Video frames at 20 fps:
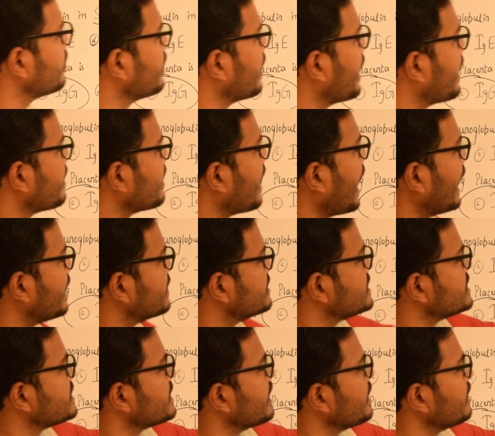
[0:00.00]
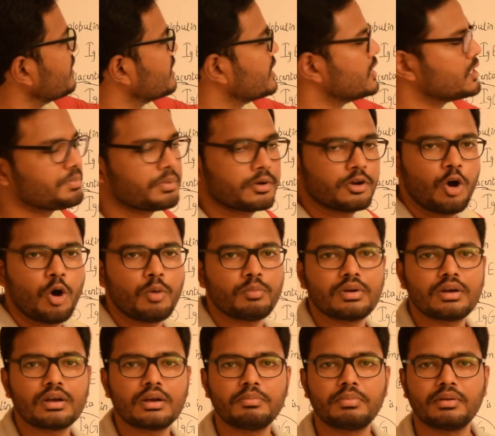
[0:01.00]
And IgA is
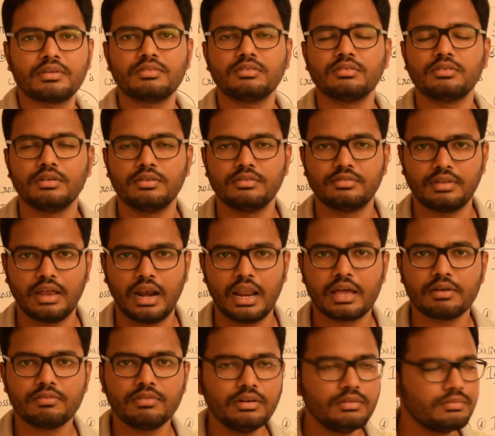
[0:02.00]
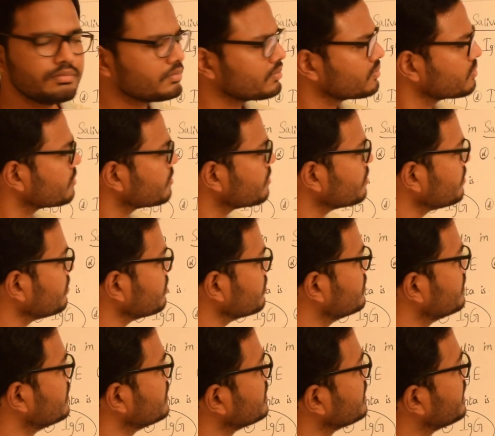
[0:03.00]
predominantly present in saliva.
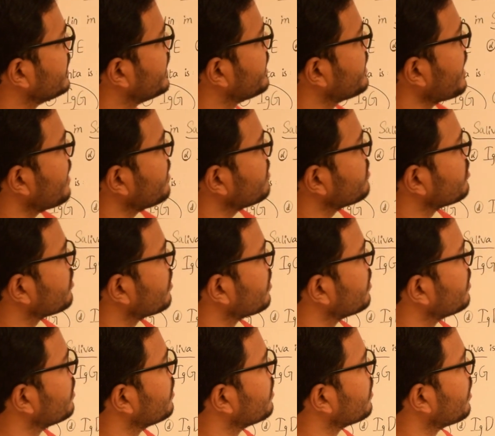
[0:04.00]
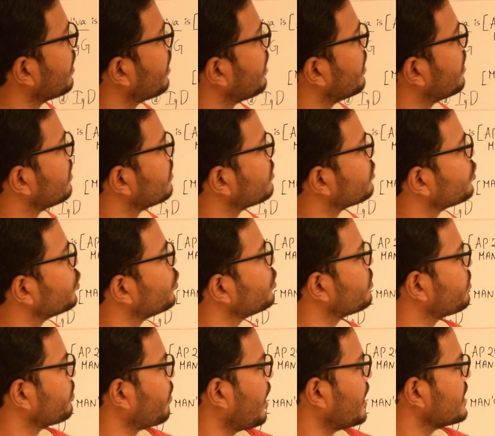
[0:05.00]
It has
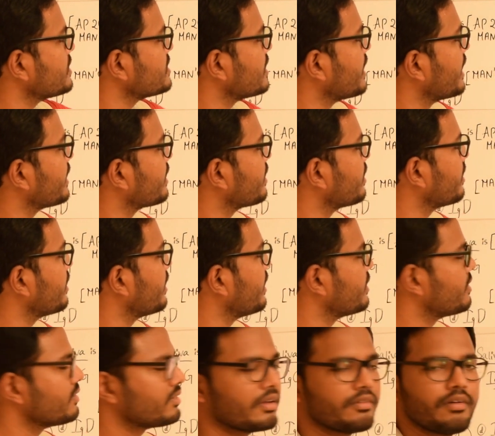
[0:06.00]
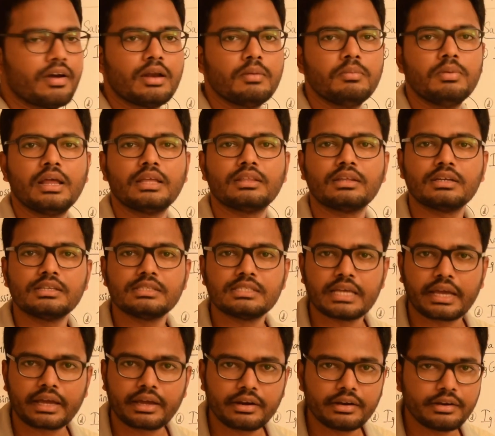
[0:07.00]
two parts, like it is available either in
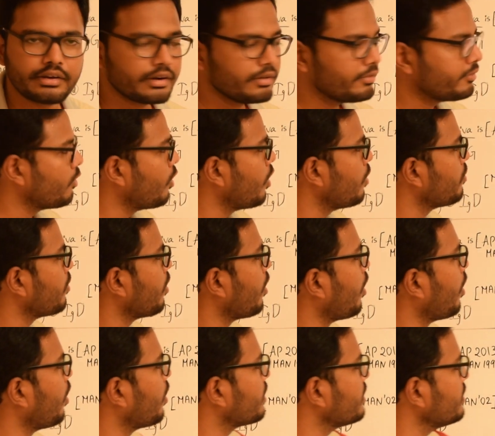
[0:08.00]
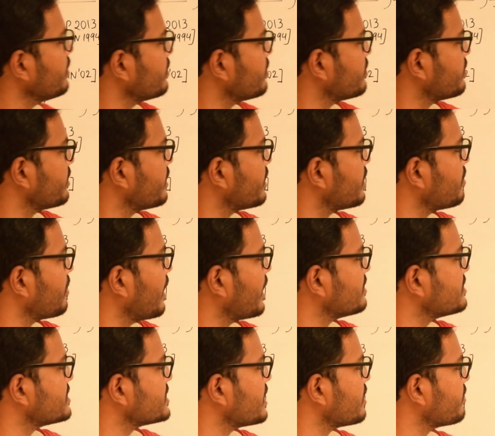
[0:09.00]
secretory form or in serum
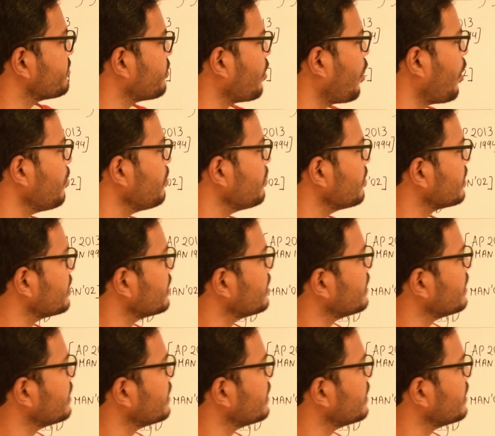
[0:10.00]
IgA form,